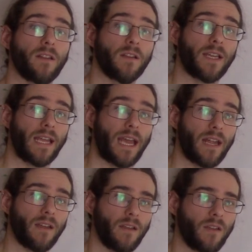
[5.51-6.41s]
by looking
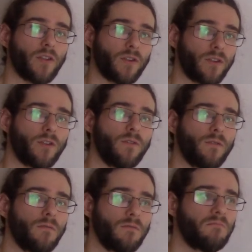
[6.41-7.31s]
at the
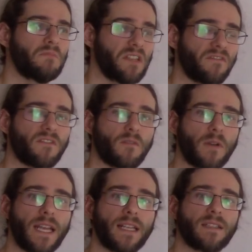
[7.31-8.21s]
two
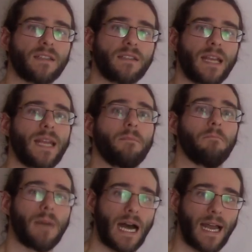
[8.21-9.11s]
different ways to say
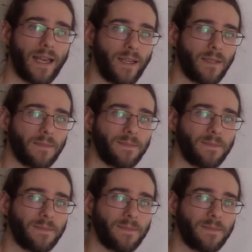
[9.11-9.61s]
my.